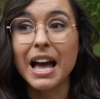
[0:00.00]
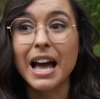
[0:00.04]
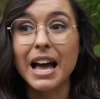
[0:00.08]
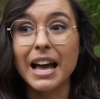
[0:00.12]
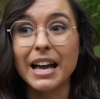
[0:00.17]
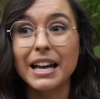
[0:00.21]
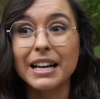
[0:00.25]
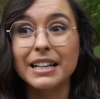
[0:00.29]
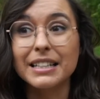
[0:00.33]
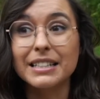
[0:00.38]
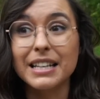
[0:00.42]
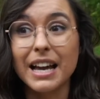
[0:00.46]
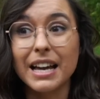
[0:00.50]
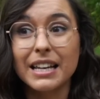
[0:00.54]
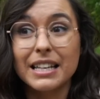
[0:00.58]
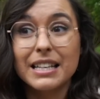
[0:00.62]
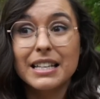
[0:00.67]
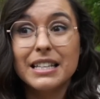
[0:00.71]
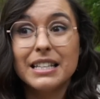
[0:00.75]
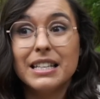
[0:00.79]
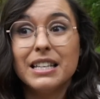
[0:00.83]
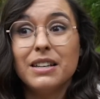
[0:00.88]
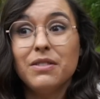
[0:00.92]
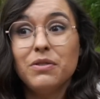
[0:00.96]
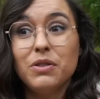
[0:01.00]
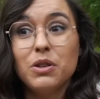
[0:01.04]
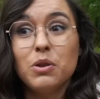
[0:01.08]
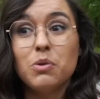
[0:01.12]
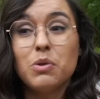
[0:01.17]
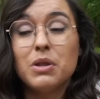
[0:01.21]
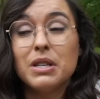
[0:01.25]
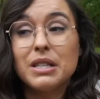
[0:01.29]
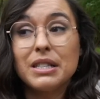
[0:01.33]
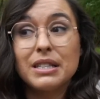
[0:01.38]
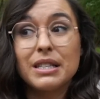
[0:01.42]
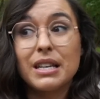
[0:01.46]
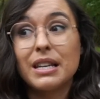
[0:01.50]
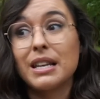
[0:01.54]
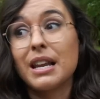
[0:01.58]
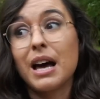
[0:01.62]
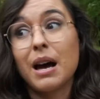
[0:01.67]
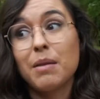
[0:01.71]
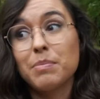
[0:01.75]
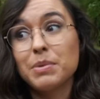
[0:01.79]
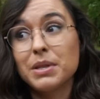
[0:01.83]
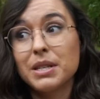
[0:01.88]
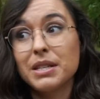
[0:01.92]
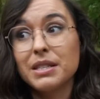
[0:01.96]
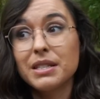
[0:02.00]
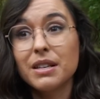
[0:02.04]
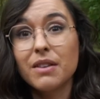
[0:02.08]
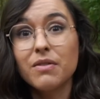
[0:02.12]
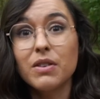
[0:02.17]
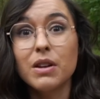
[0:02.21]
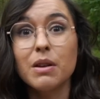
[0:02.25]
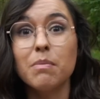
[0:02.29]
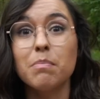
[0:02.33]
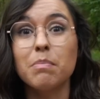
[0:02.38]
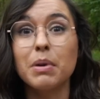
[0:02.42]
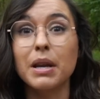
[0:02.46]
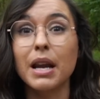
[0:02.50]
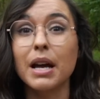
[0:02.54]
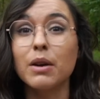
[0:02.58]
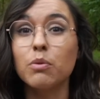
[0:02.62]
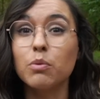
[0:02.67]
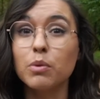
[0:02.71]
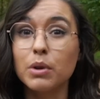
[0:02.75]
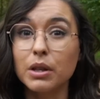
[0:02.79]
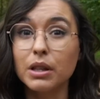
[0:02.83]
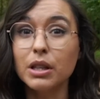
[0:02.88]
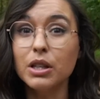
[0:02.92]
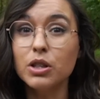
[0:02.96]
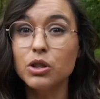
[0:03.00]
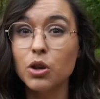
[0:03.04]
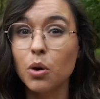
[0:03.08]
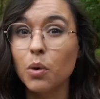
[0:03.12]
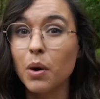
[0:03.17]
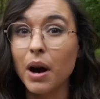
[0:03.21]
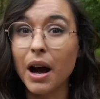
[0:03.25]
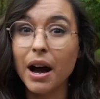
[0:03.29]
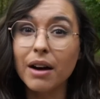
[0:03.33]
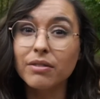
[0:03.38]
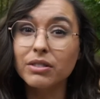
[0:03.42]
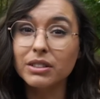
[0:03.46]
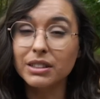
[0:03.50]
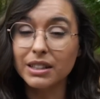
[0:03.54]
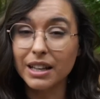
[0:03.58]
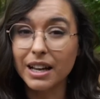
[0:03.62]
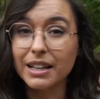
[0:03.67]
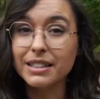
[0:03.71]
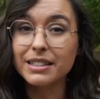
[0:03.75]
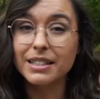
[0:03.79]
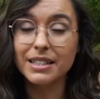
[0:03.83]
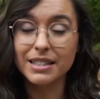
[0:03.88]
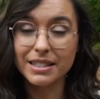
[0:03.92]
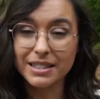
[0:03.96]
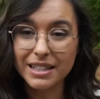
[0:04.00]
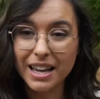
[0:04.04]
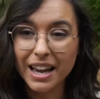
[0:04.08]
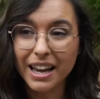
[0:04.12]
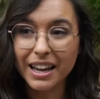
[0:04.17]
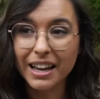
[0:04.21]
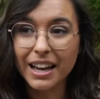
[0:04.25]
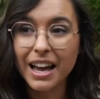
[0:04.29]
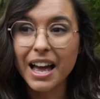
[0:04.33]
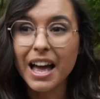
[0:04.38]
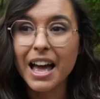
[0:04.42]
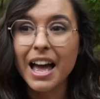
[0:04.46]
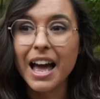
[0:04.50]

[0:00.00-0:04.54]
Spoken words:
and I can give you the synopsis of it, but I really don't have a lot to say.